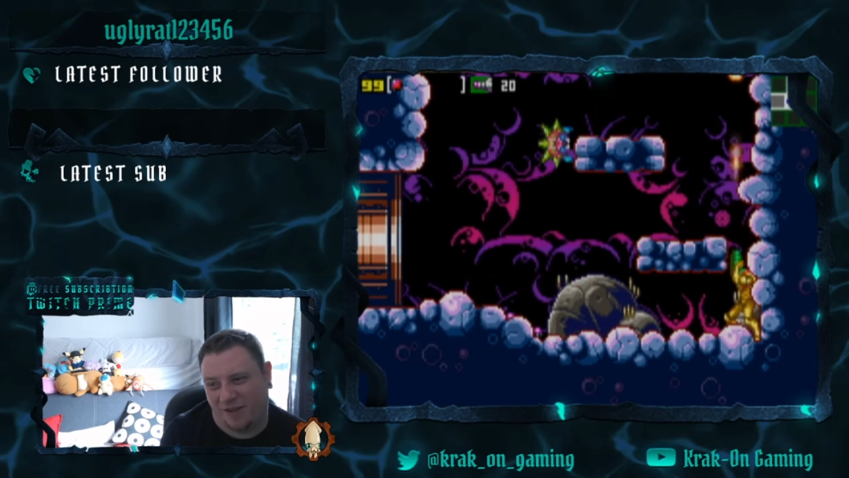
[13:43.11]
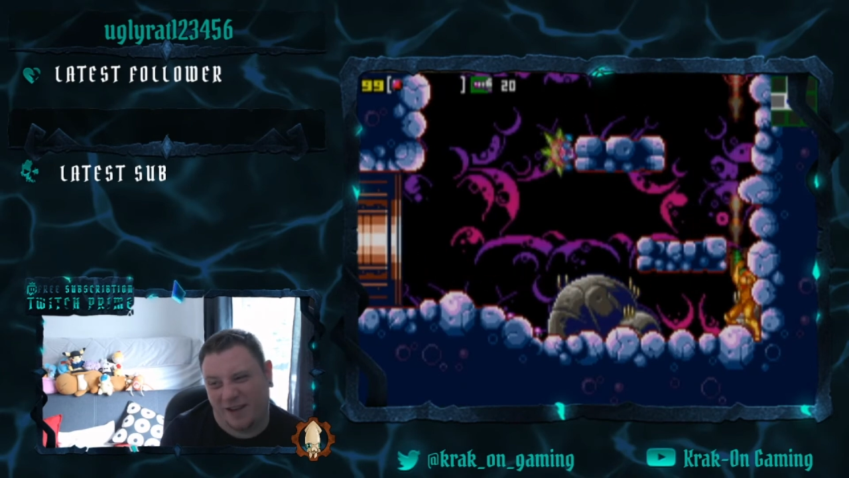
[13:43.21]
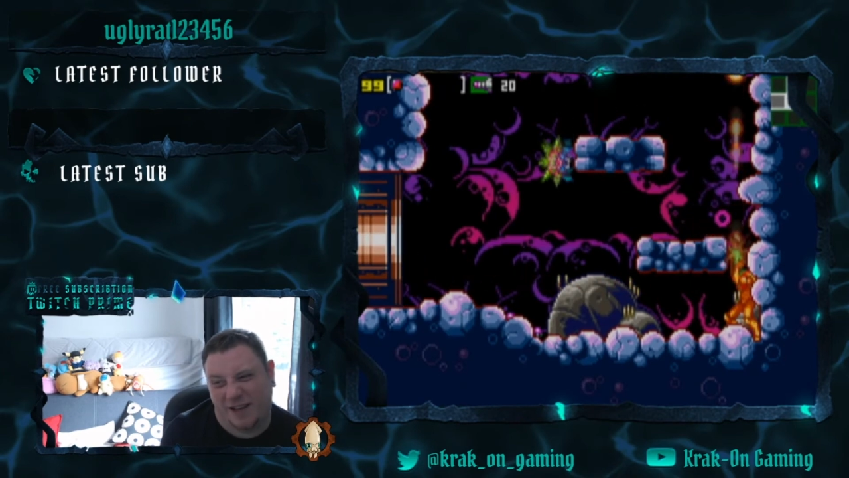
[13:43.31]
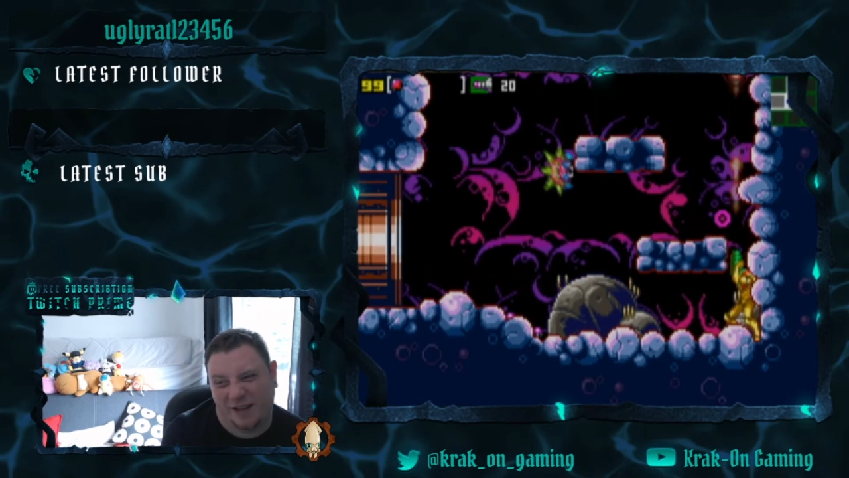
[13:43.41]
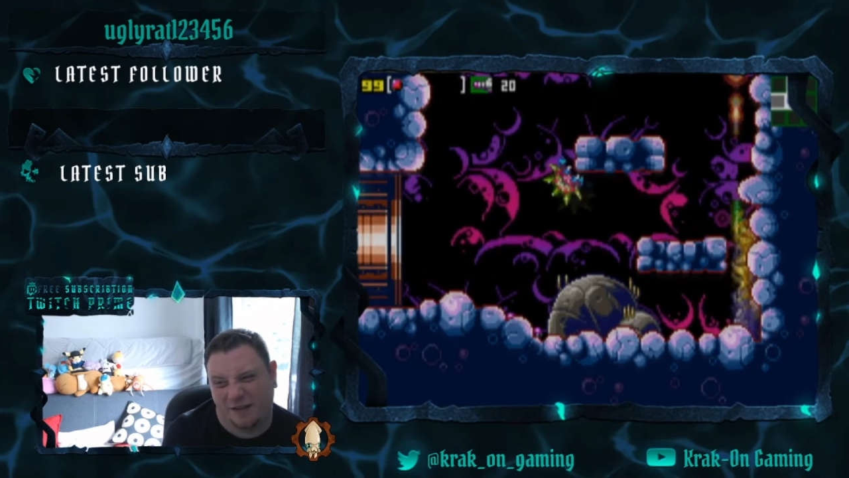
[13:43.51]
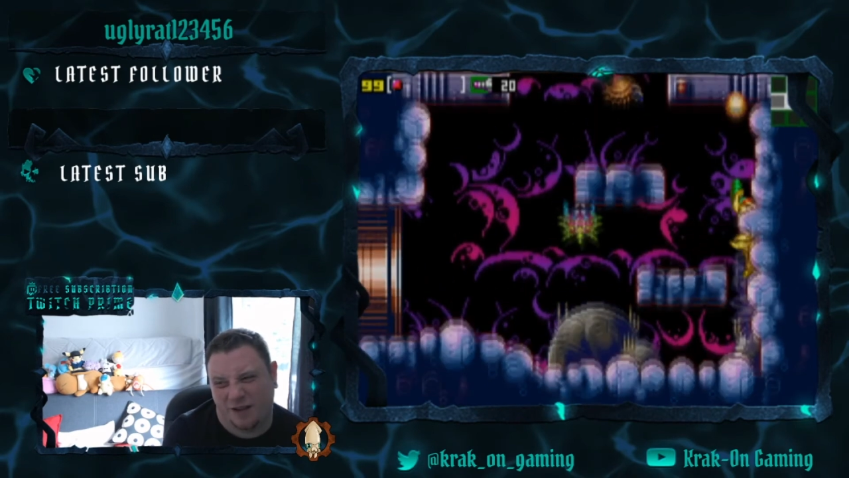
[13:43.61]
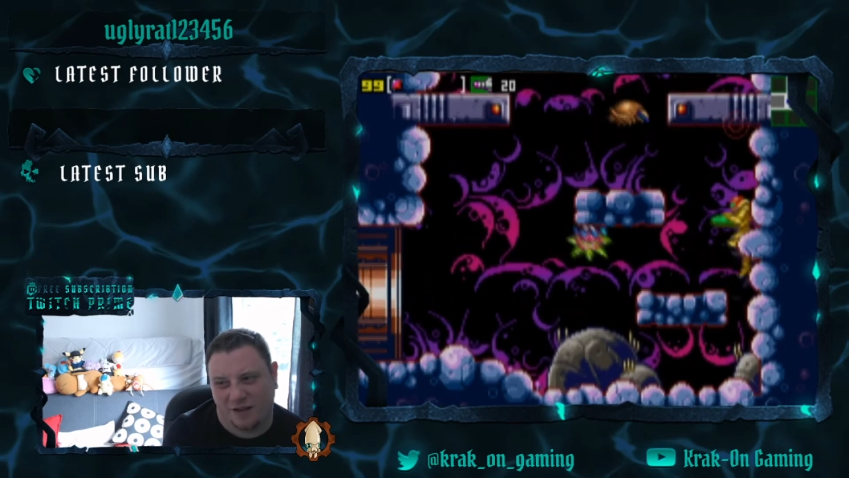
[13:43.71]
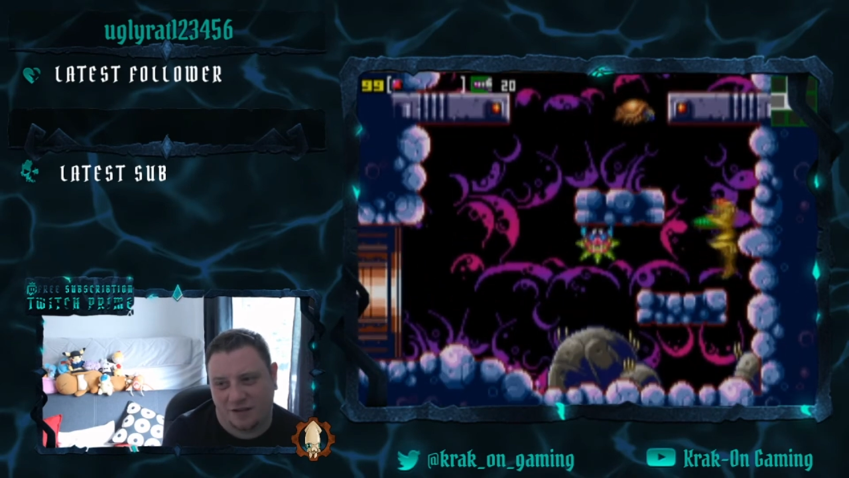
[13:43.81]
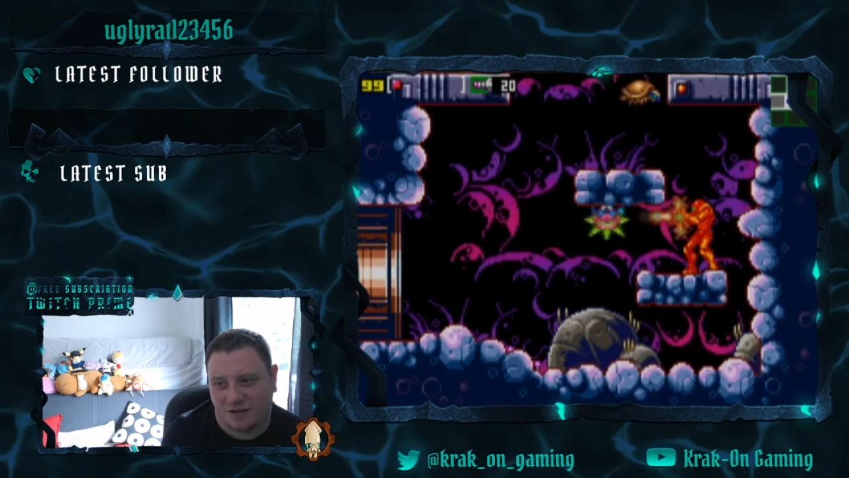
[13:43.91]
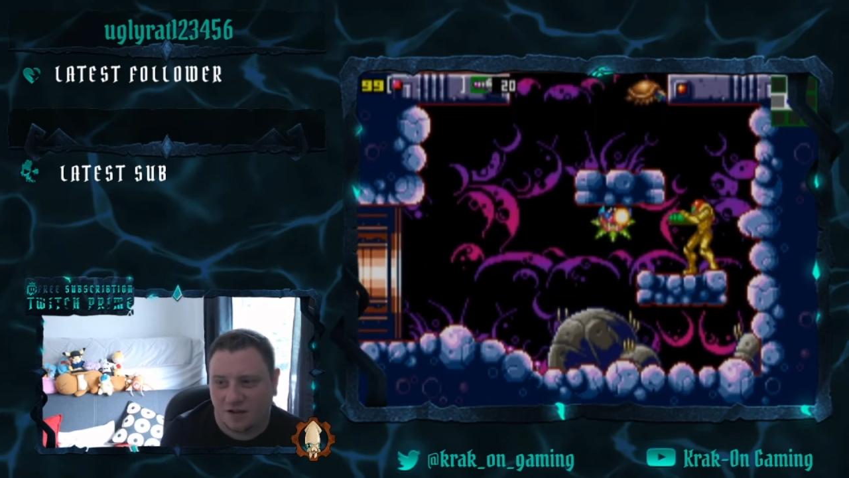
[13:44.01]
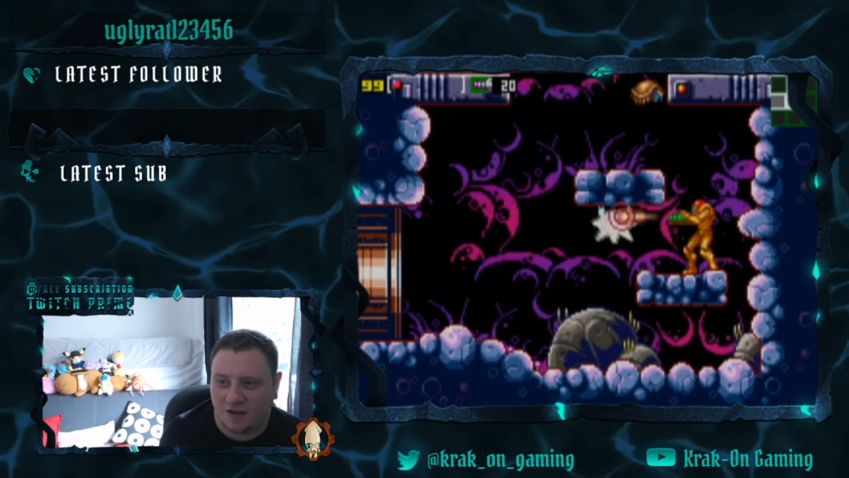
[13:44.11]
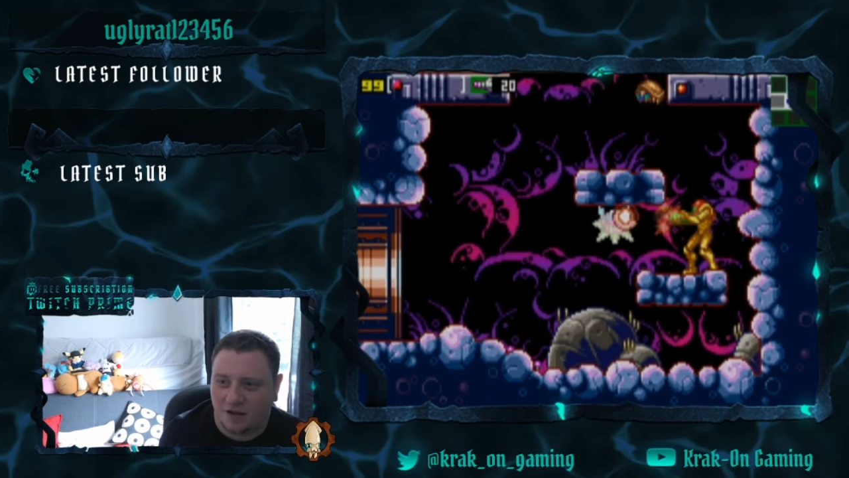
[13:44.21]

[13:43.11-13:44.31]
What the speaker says: Viking things.